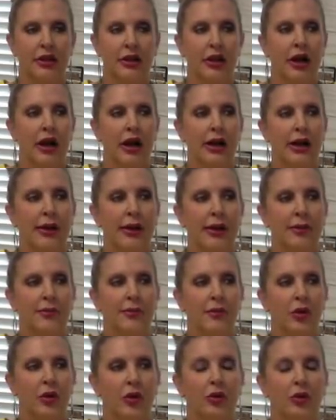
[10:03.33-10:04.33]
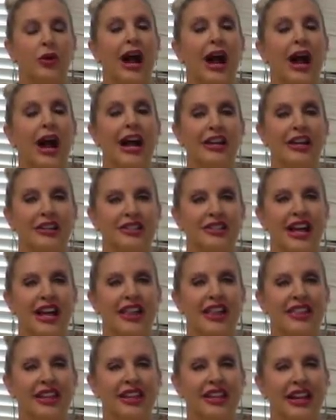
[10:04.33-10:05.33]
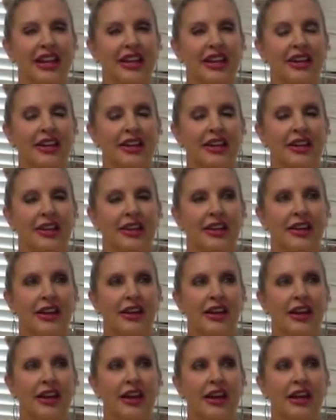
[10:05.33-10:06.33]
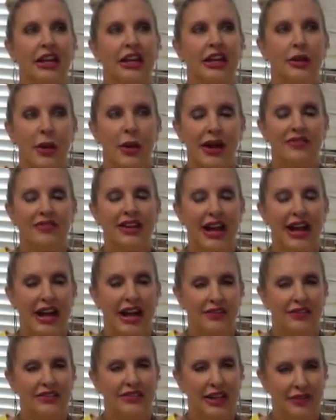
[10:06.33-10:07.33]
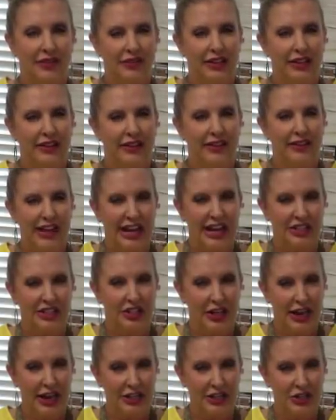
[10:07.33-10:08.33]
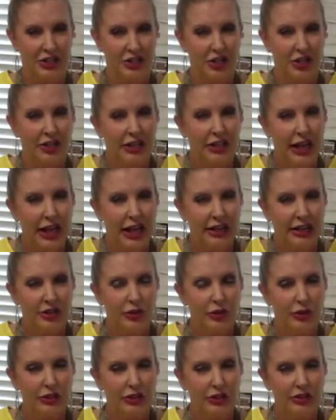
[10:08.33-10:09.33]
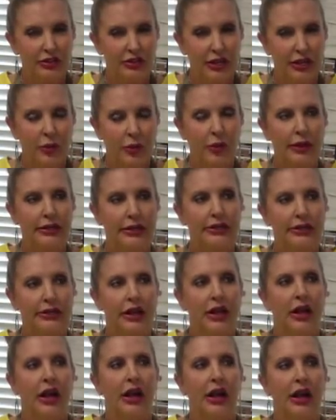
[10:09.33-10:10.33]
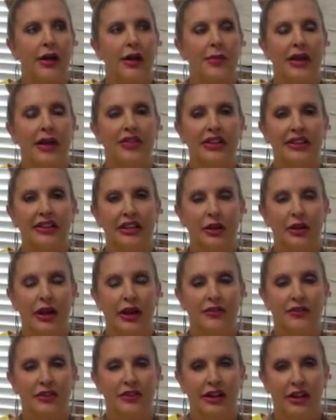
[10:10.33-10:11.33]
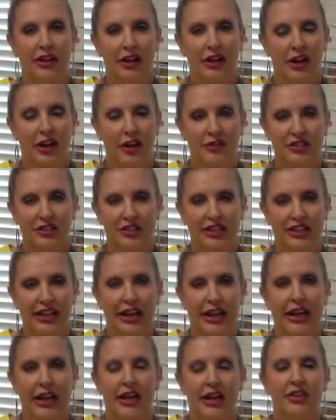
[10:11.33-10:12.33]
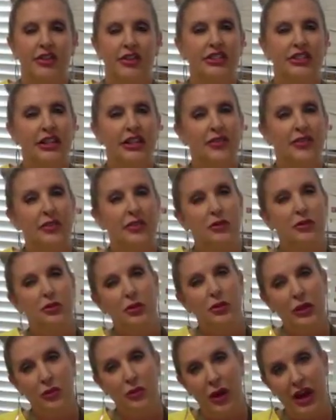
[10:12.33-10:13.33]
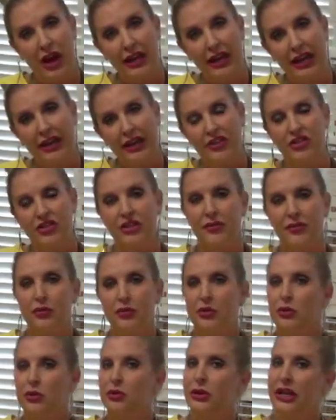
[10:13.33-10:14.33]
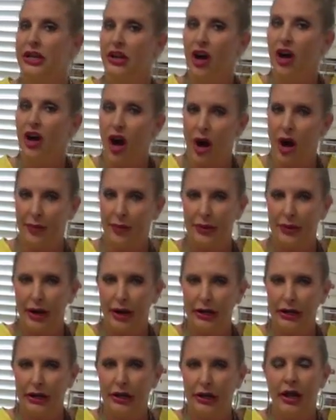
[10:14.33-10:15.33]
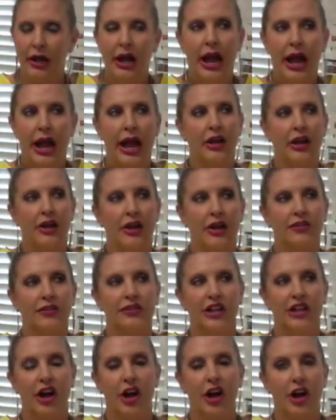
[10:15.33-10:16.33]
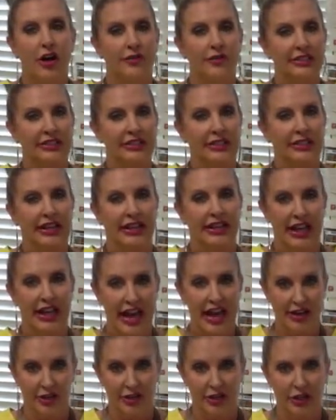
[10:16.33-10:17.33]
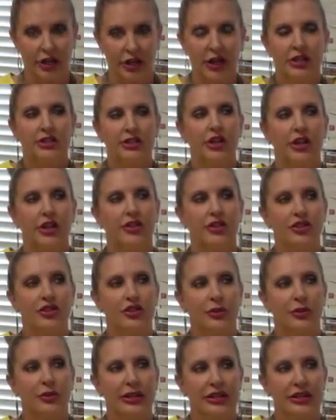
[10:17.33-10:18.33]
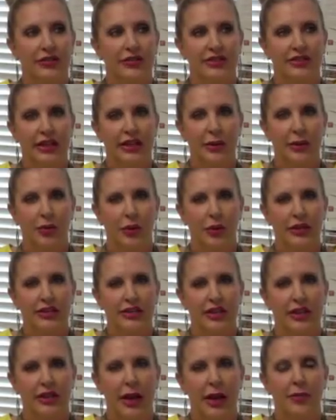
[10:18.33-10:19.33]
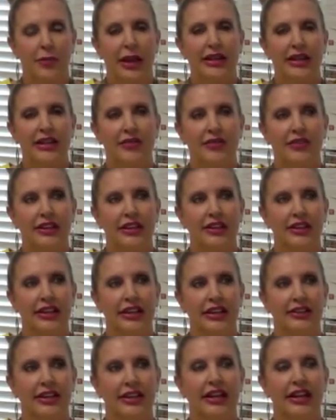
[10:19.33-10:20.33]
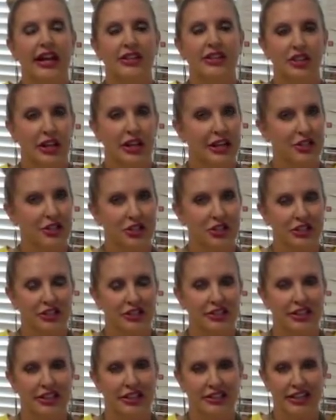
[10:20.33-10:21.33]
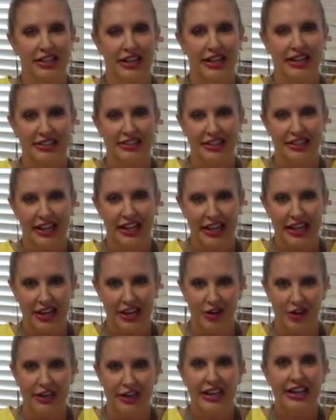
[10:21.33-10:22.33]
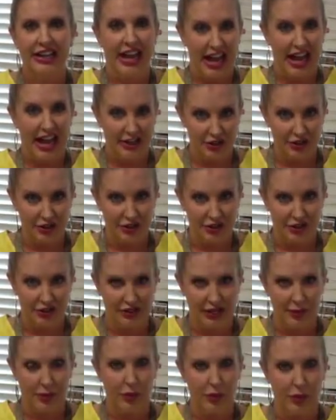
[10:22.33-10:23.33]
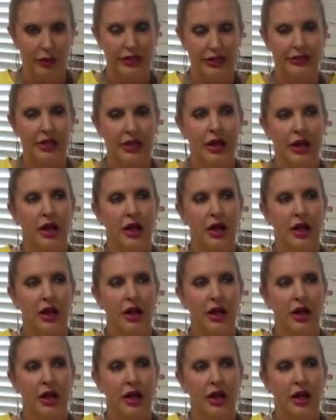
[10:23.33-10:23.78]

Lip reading: Writers, I think you have to have definitely an education on an editorial standpoint. I think that you have to, obviously, there's a difference between writing and there's a difference between a copywriter and obviously an editor. So there's 3 different standpoints on that, but I definitely think that education is key on an editor standpoint.